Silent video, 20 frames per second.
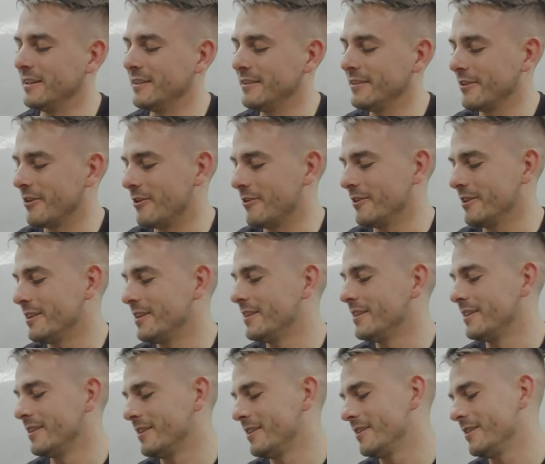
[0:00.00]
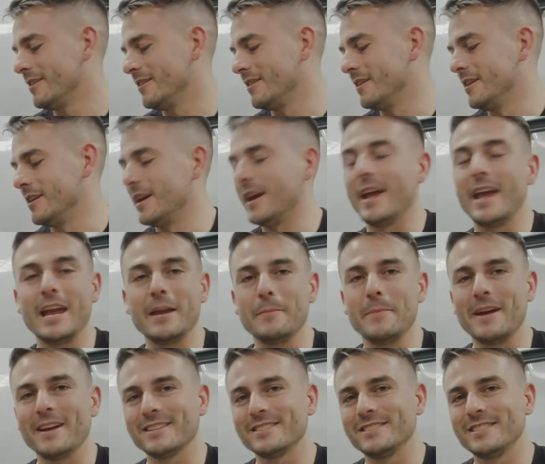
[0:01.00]
installing the
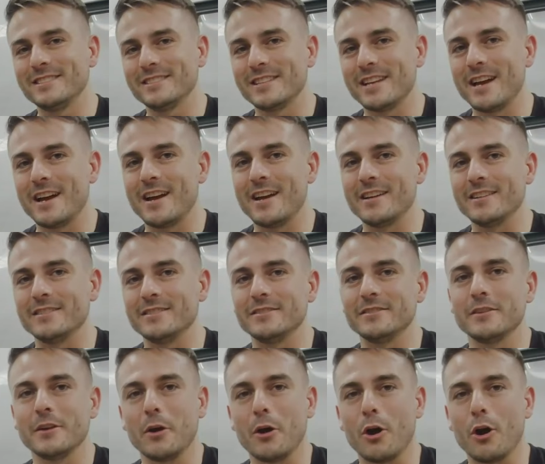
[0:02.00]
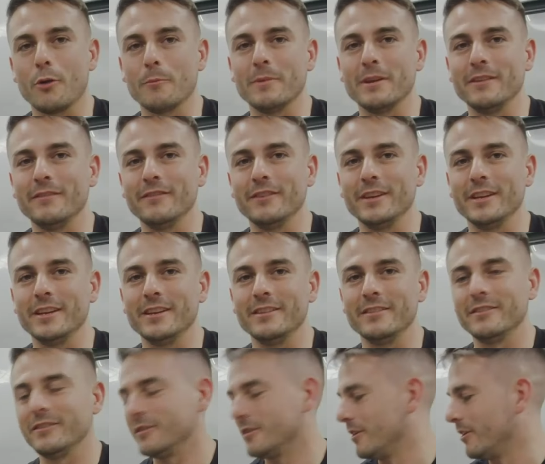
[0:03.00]
Apex Designs
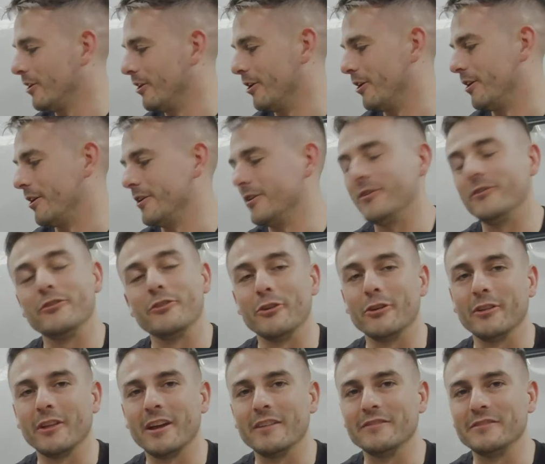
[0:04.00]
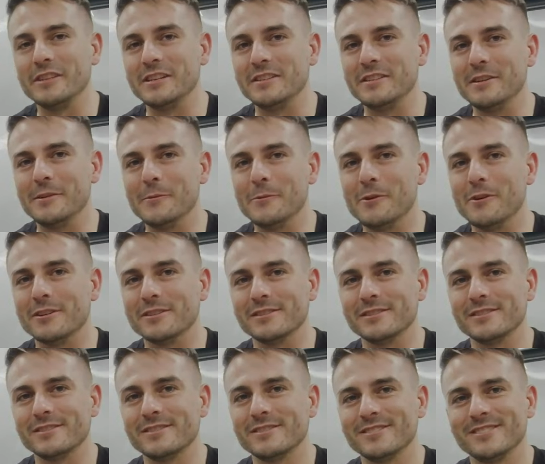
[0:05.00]
RPVs on Dirtylife
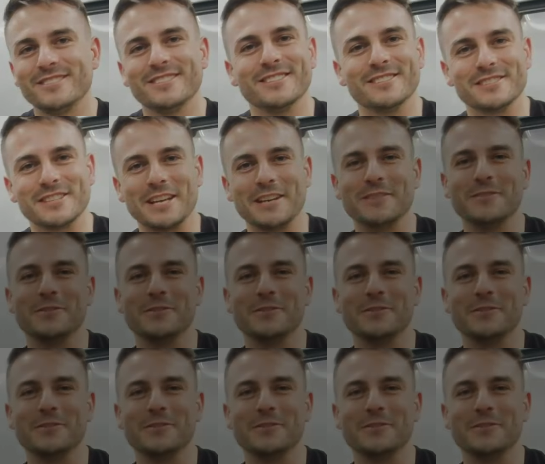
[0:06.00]
DT-1s. Let's get